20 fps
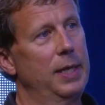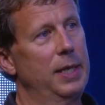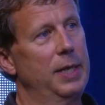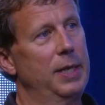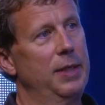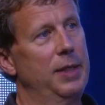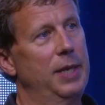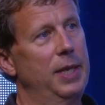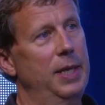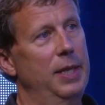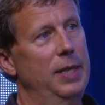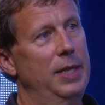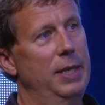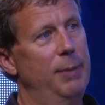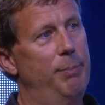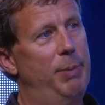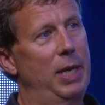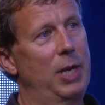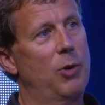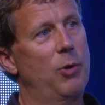The
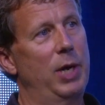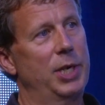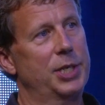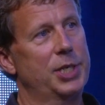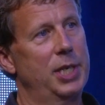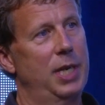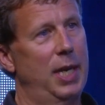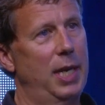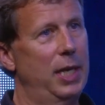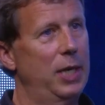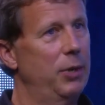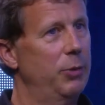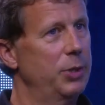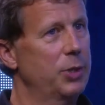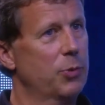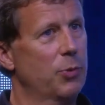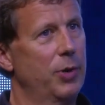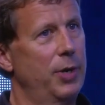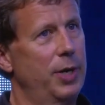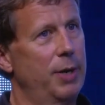big question I
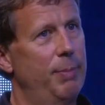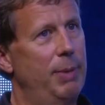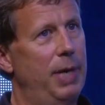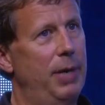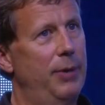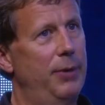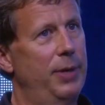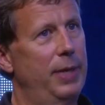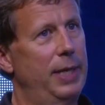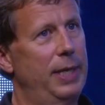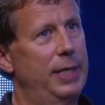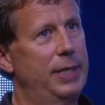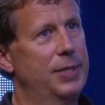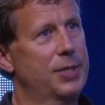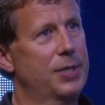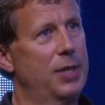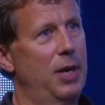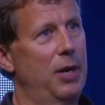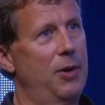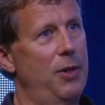always worry about
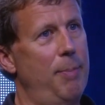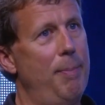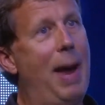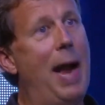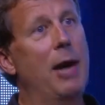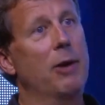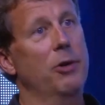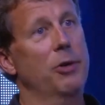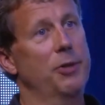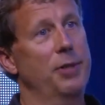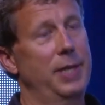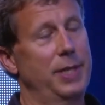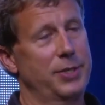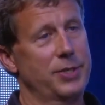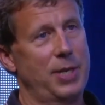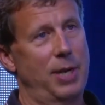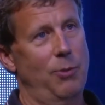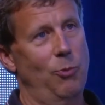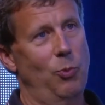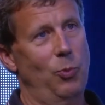are the macro
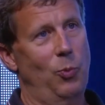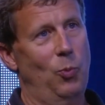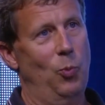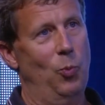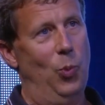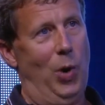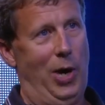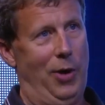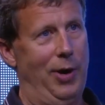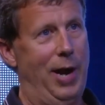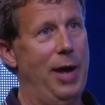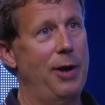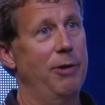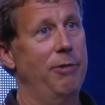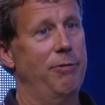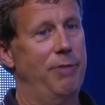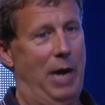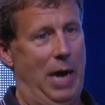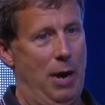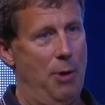things that are out
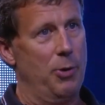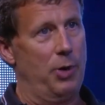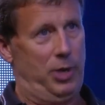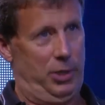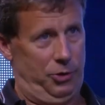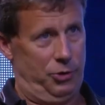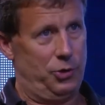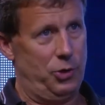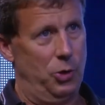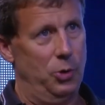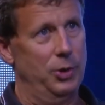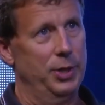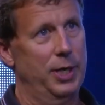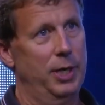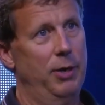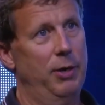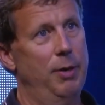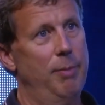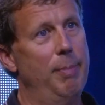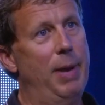of our control
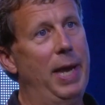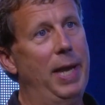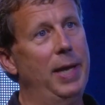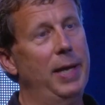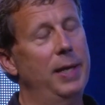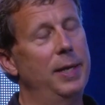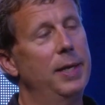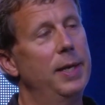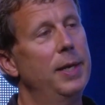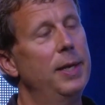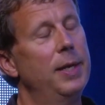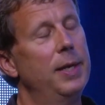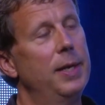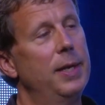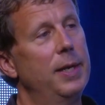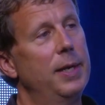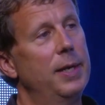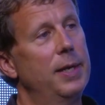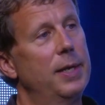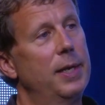here in Maine,
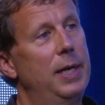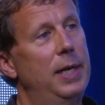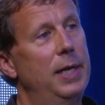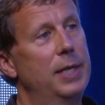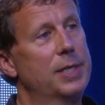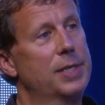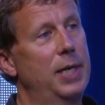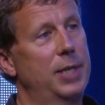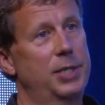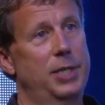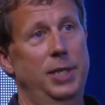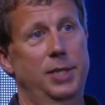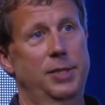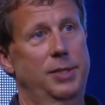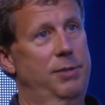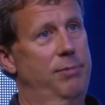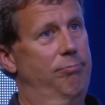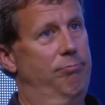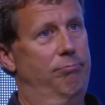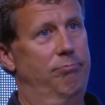such
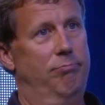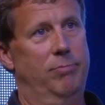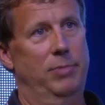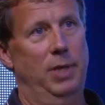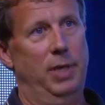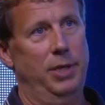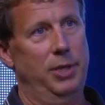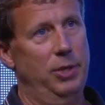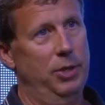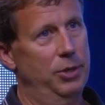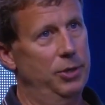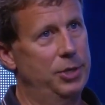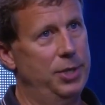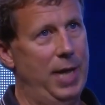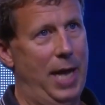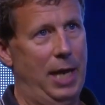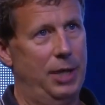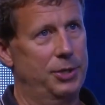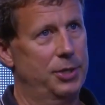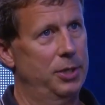as a huge
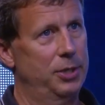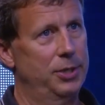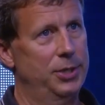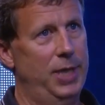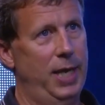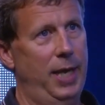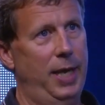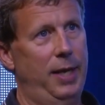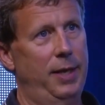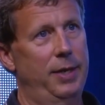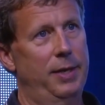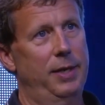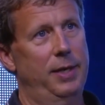national debt,